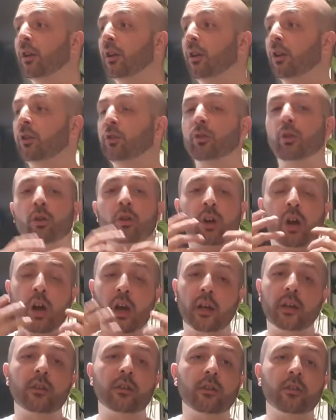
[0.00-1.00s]
your
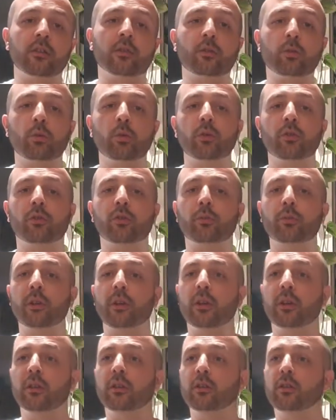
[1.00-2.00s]
kindness towards me,
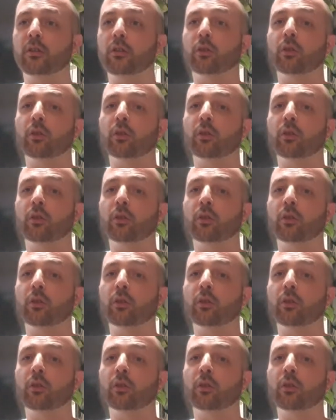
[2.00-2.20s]
and your